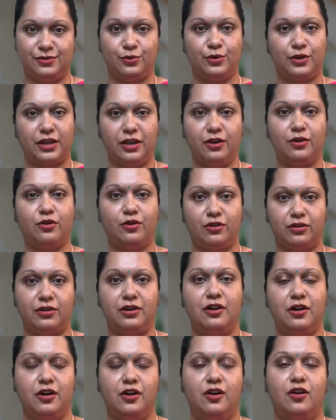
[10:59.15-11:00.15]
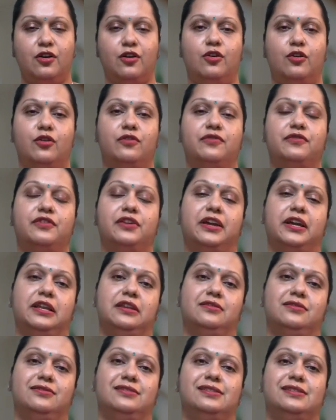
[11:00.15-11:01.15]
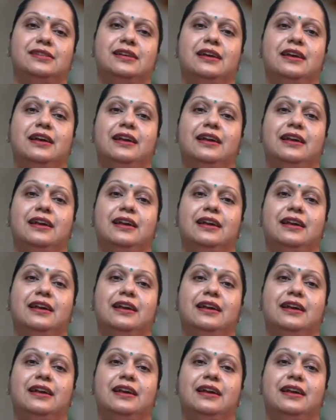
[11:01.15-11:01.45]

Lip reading: Okay, or of cricketers.